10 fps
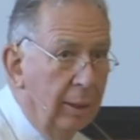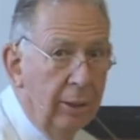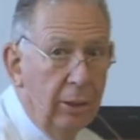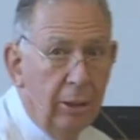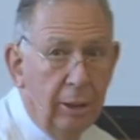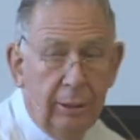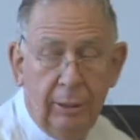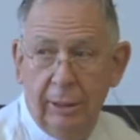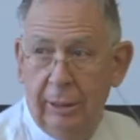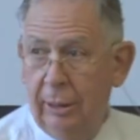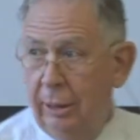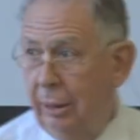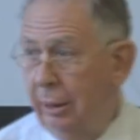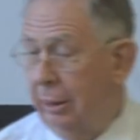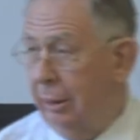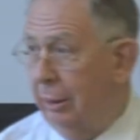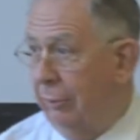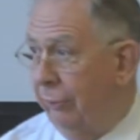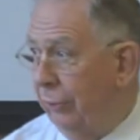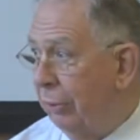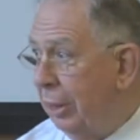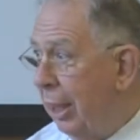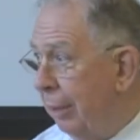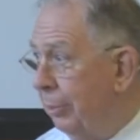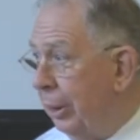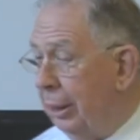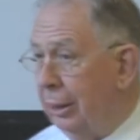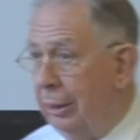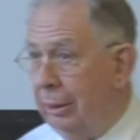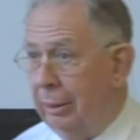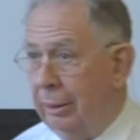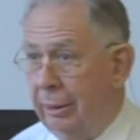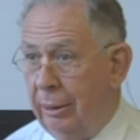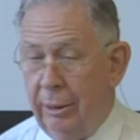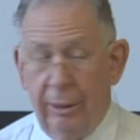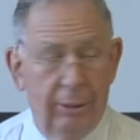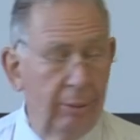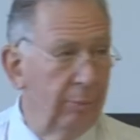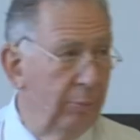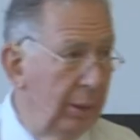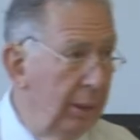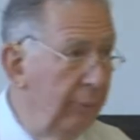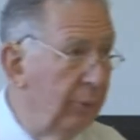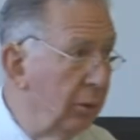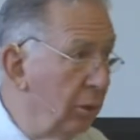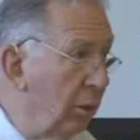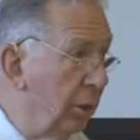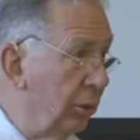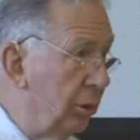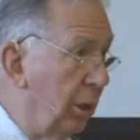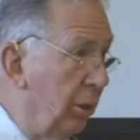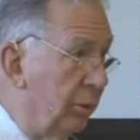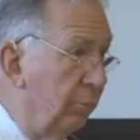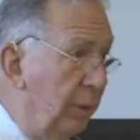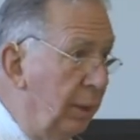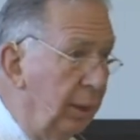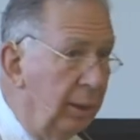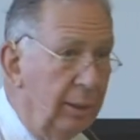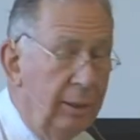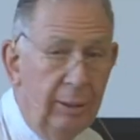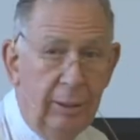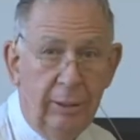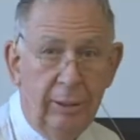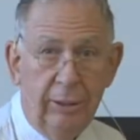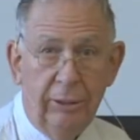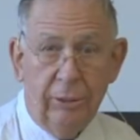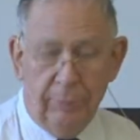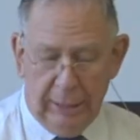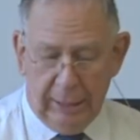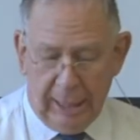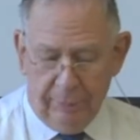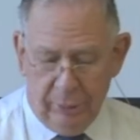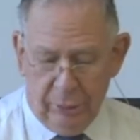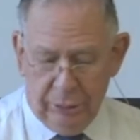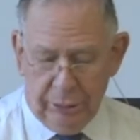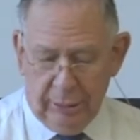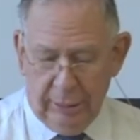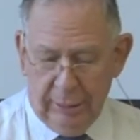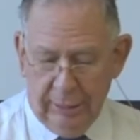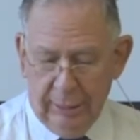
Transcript: And I very humbly believe that God has chosen me to be that person,